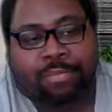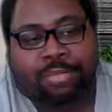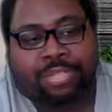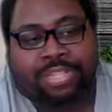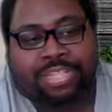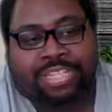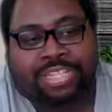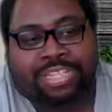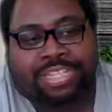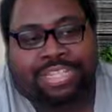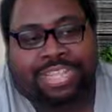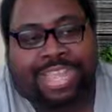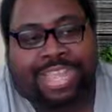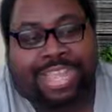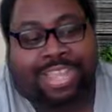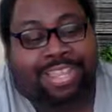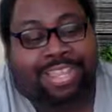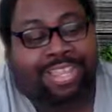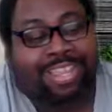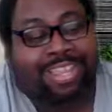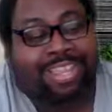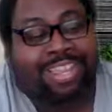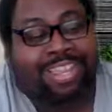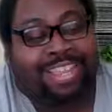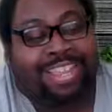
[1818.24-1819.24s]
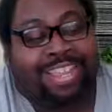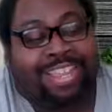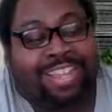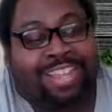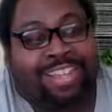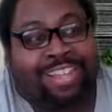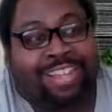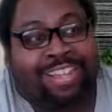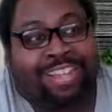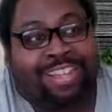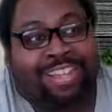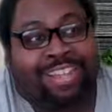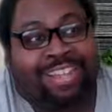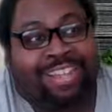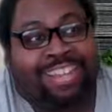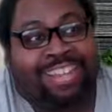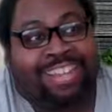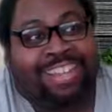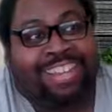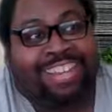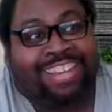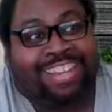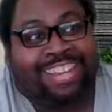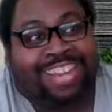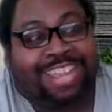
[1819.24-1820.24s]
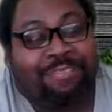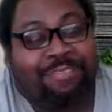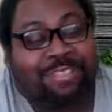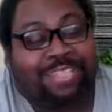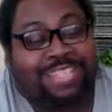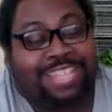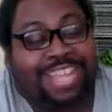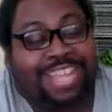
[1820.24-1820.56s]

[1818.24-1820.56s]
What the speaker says: Because they tagged they was